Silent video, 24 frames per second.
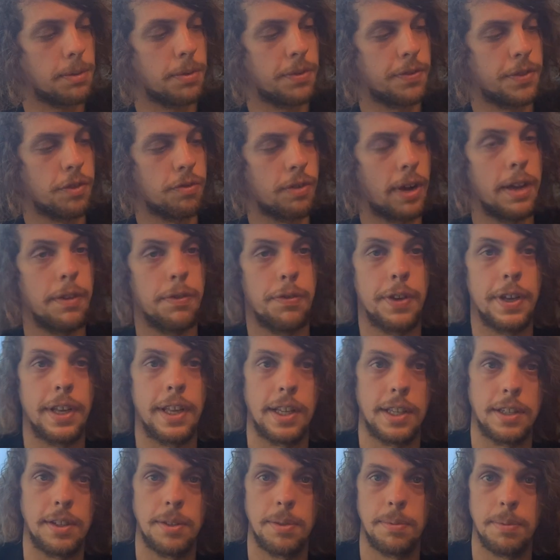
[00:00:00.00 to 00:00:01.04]
with the right
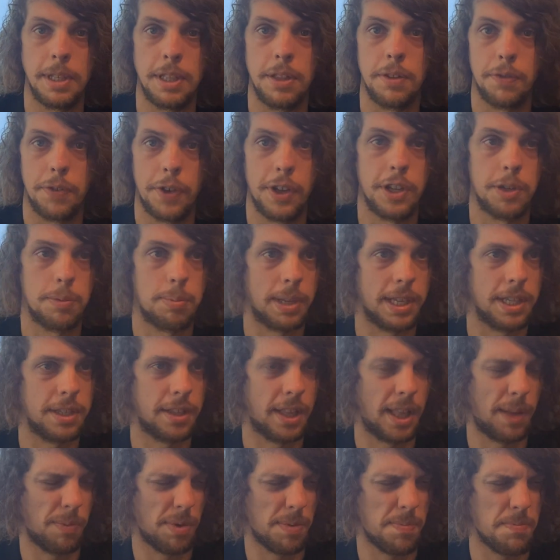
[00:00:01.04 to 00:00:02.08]
fingers in the first place,
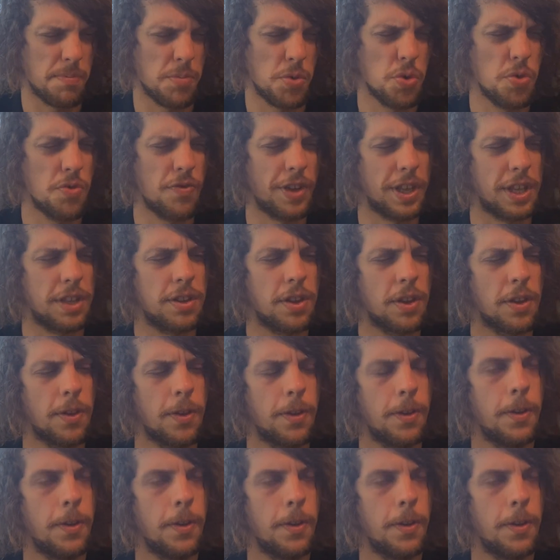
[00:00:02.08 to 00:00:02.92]
and then we move it.